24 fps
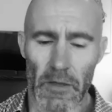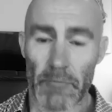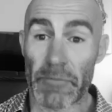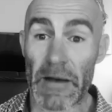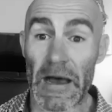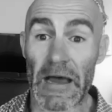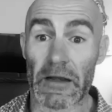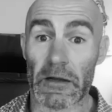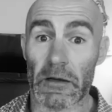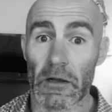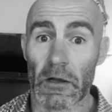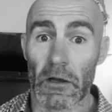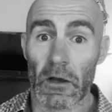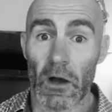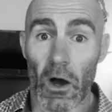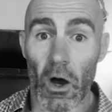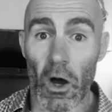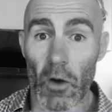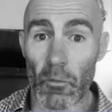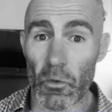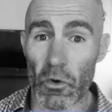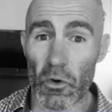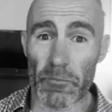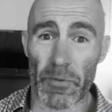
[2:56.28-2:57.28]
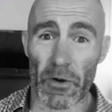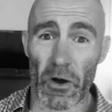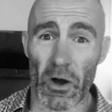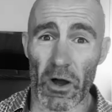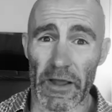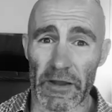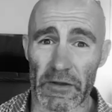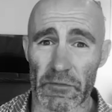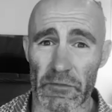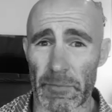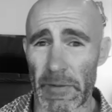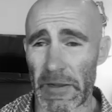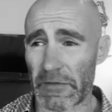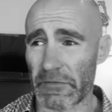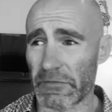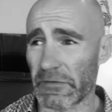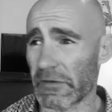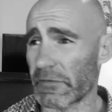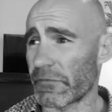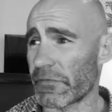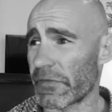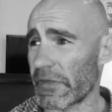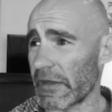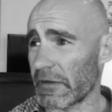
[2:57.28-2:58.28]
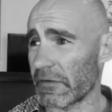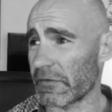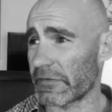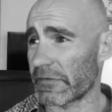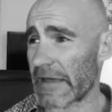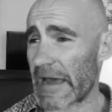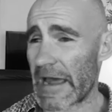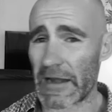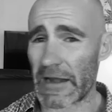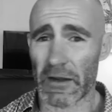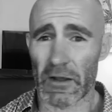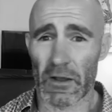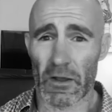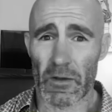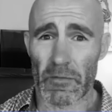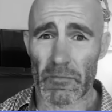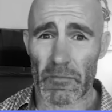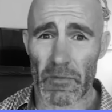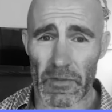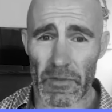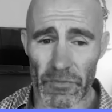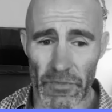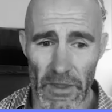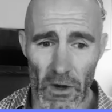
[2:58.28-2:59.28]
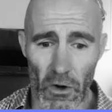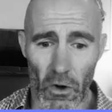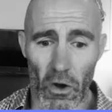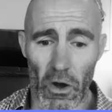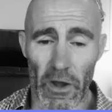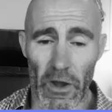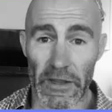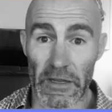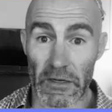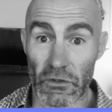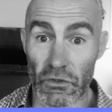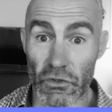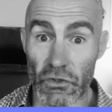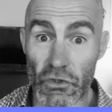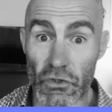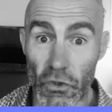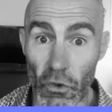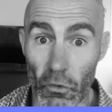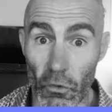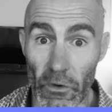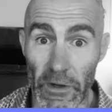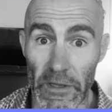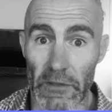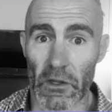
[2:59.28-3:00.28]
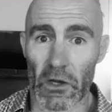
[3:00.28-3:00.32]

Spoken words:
but I will buy expensive things that I enjoy.